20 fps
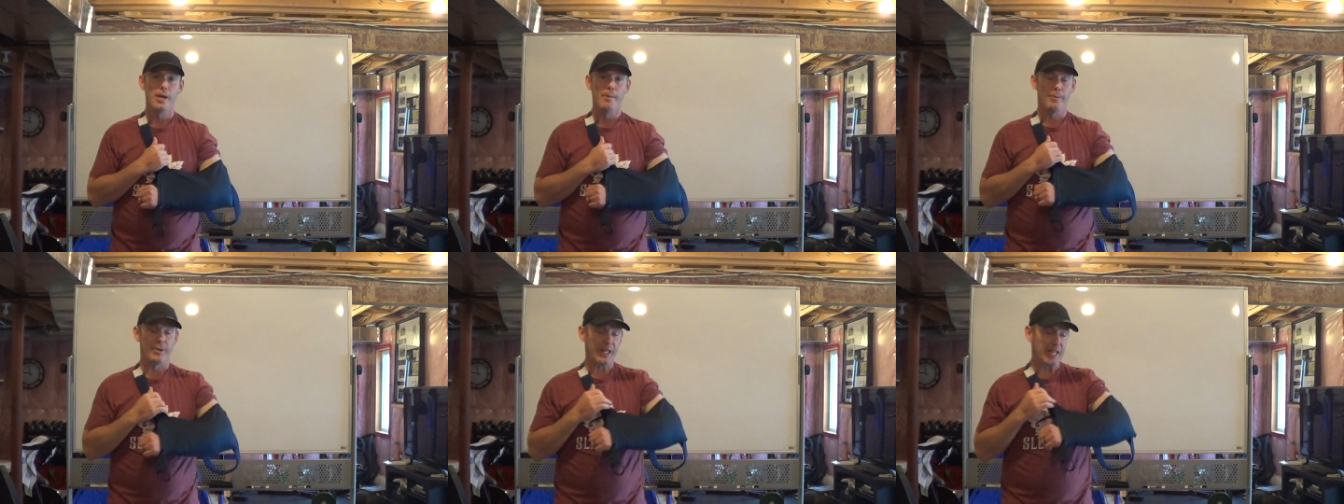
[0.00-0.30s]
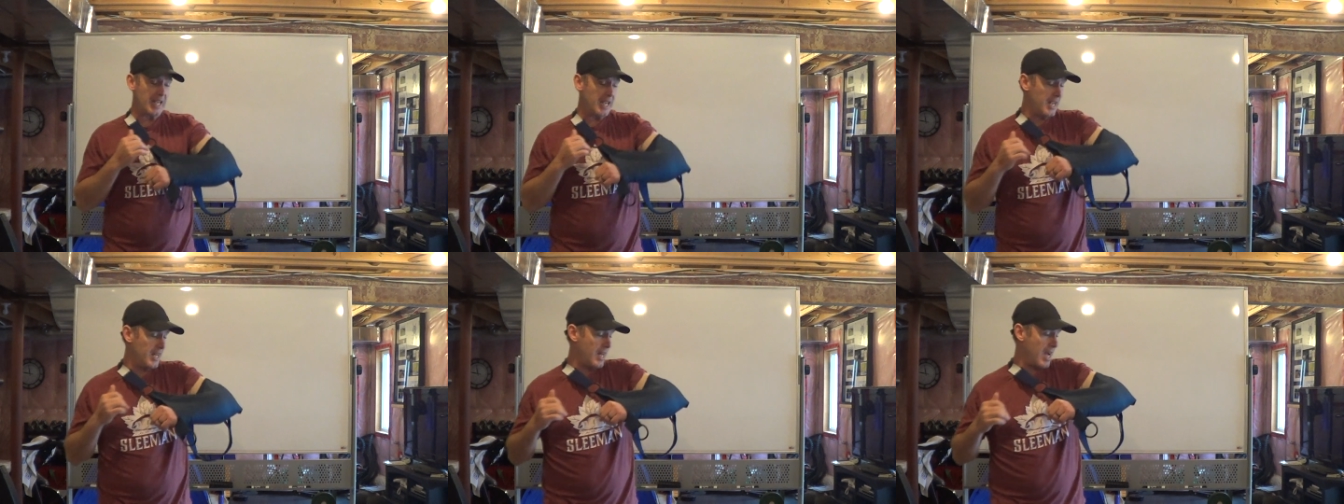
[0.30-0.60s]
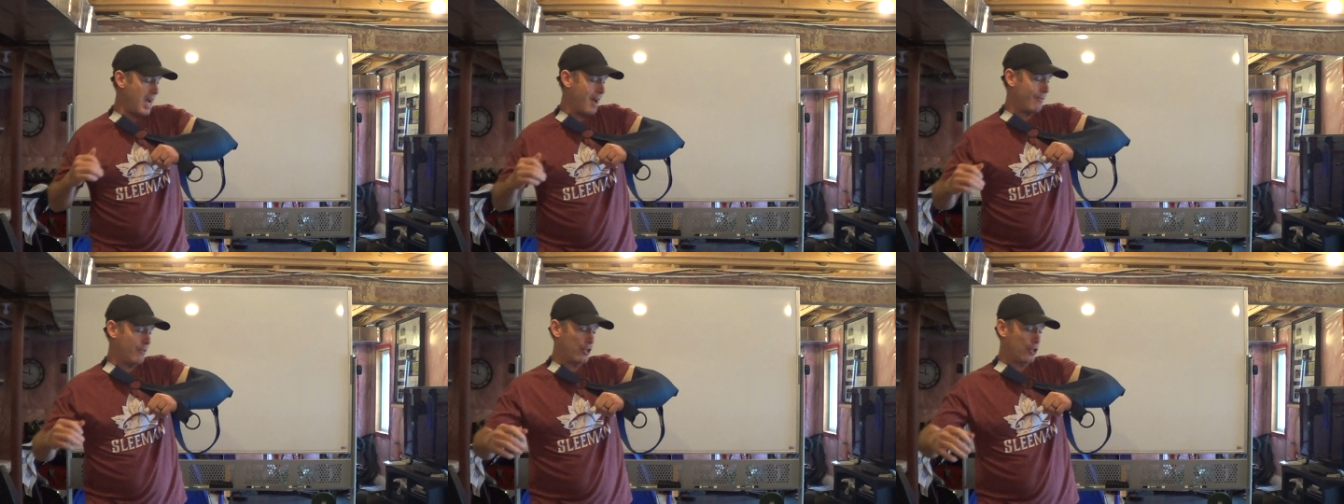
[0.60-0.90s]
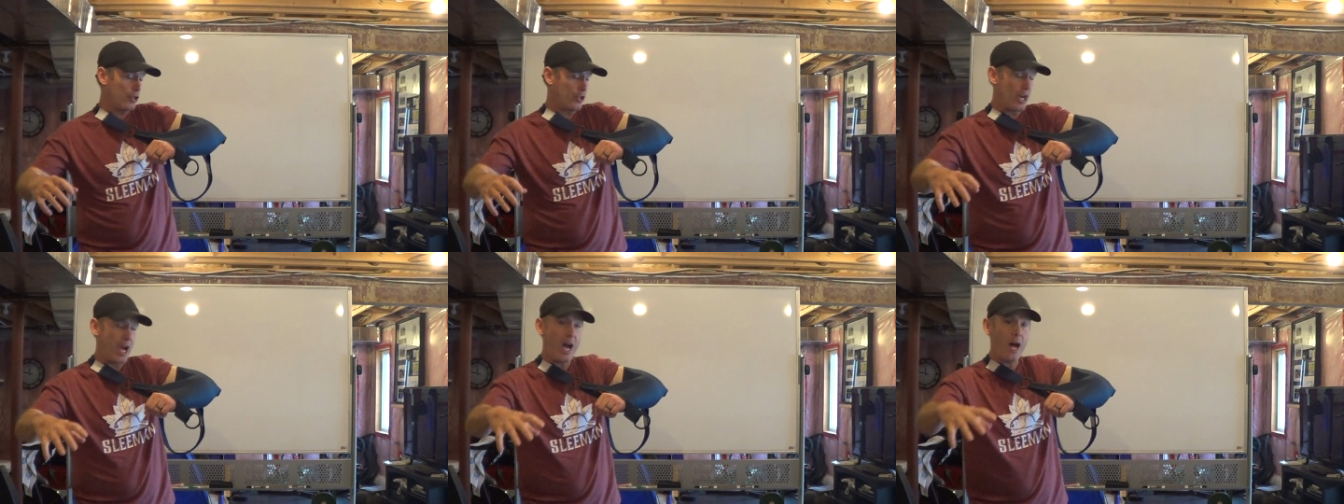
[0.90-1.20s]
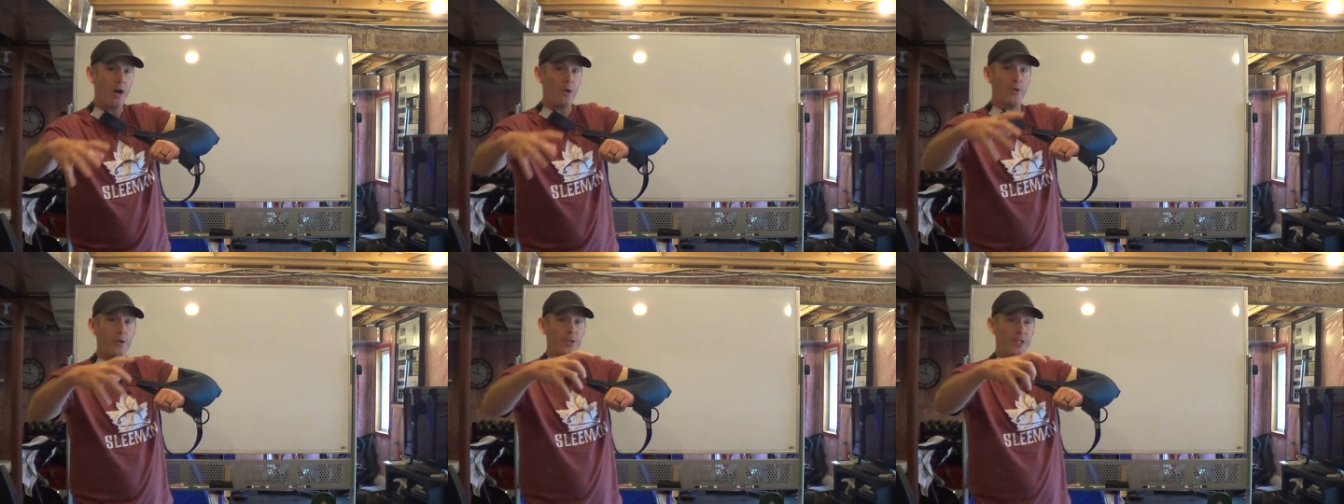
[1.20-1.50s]
But the key to having a
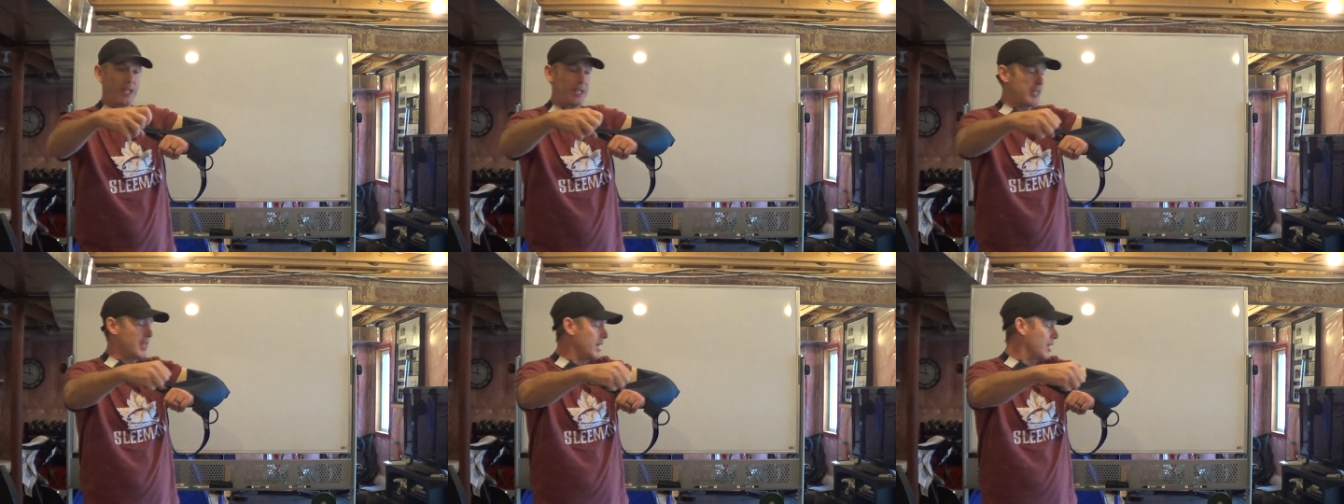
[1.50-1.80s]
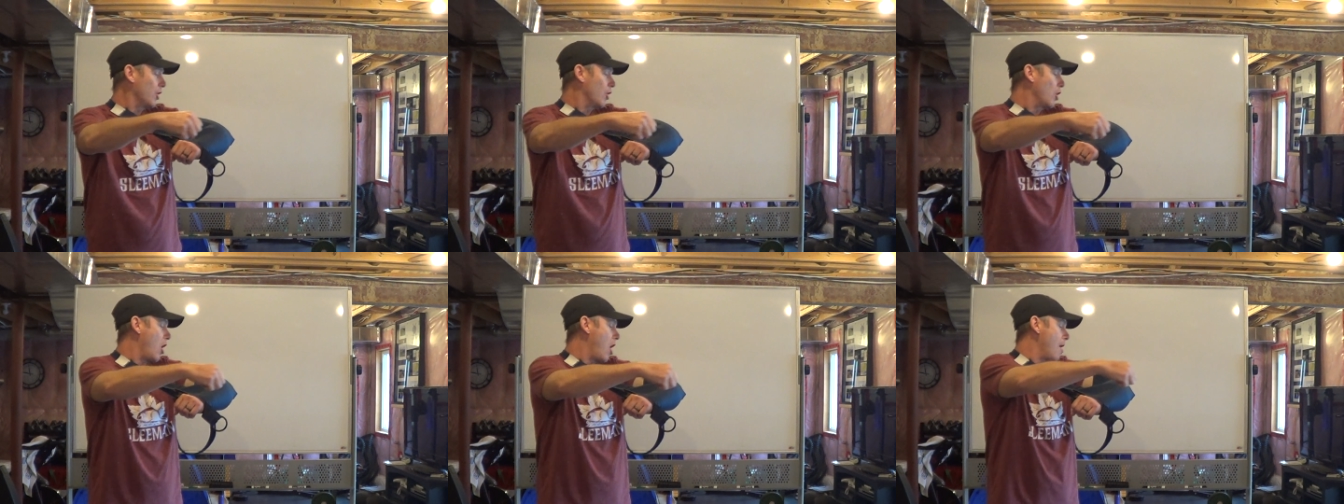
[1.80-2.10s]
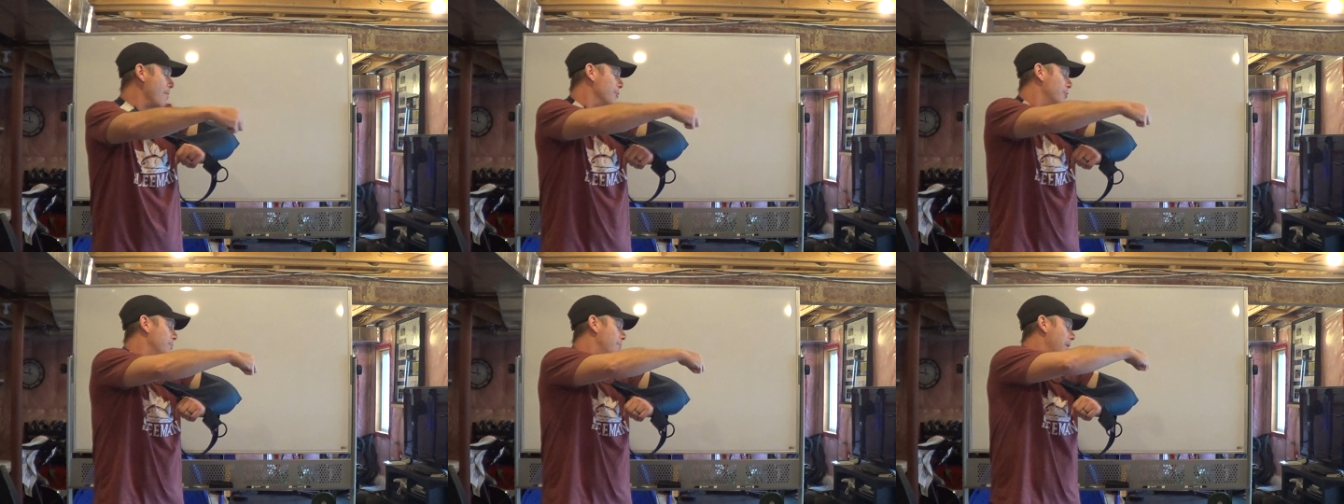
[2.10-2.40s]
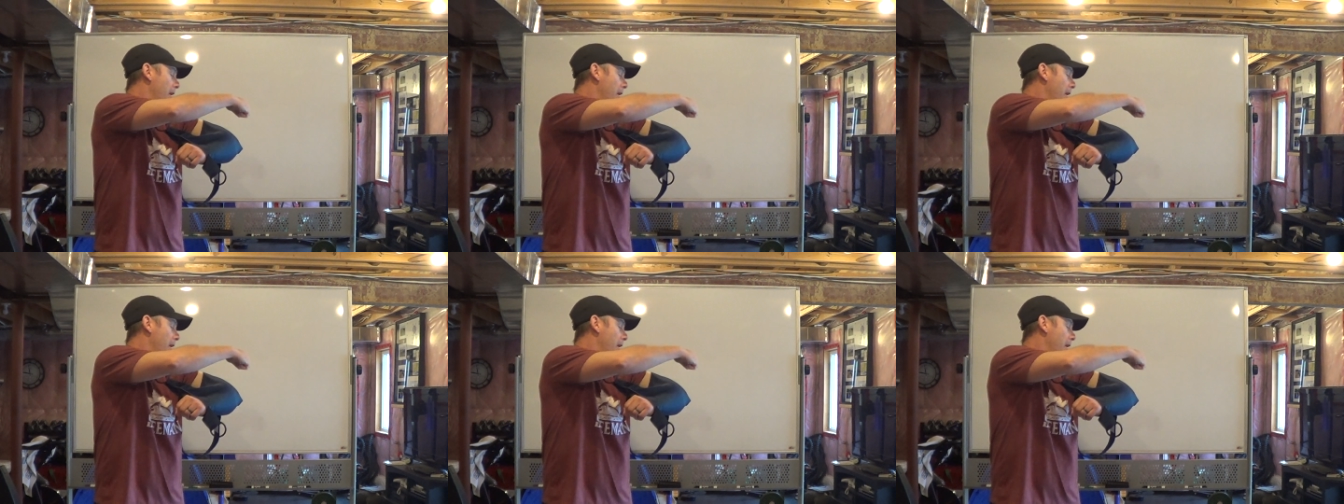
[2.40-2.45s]
shower is I take a garbage